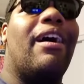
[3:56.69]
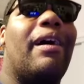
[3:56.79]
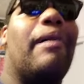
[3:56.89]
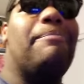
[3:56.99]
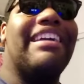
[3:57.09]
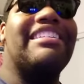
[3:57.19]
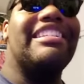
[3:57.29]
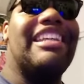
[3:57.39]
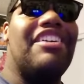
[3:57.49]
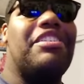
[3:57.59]
her being
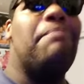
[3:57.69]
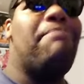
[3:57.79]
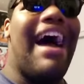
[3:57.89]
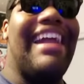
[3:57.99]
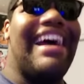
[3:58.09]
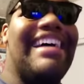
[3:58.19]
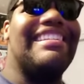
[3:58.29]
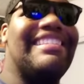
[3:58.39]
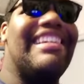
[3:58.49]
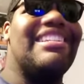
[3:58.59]
such a
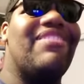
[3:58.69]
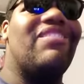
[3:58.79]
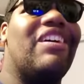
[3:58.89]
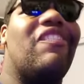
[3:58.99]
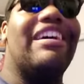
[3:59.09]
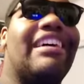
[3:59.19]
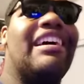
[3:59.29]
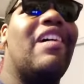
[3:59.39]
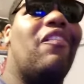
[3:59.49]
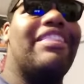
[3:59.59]
badass in this movie with
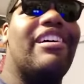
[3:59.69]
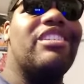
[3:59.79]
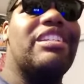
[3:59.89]
with